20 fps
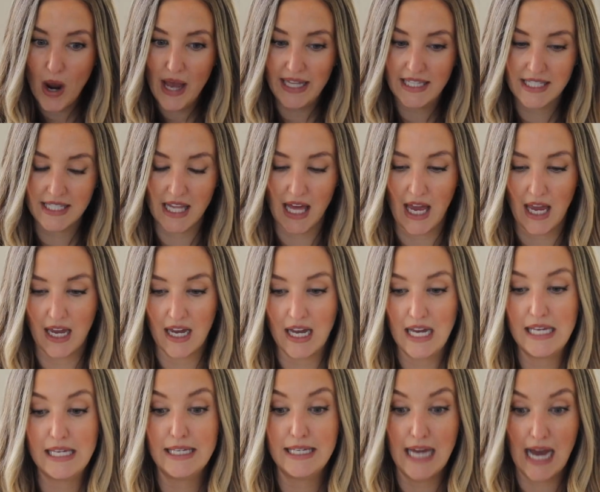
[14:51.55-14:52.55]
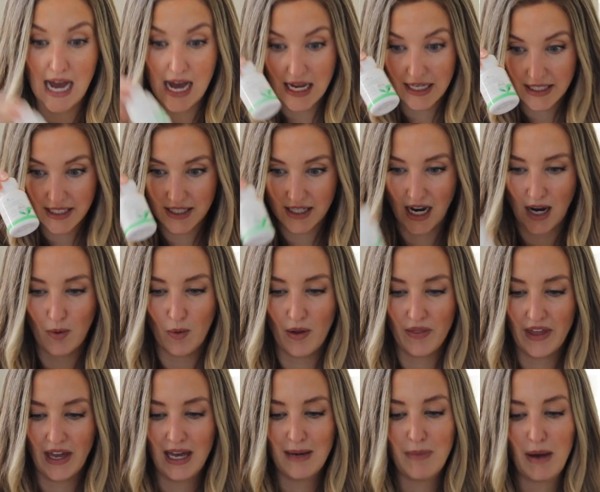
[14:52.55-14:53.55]
It's like, yes, I
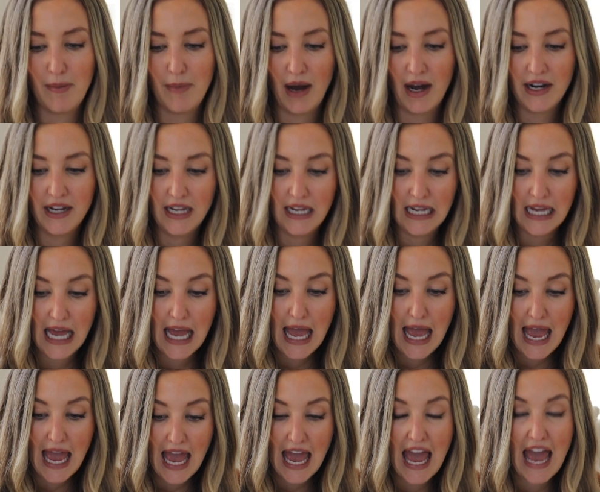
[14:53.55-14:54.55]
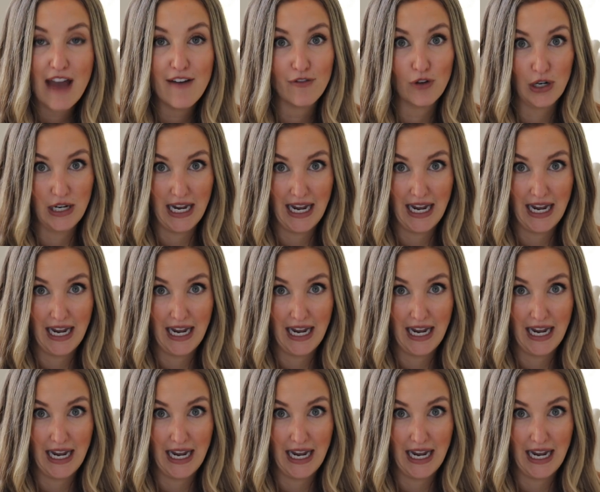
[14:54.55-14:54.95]
want that in my body every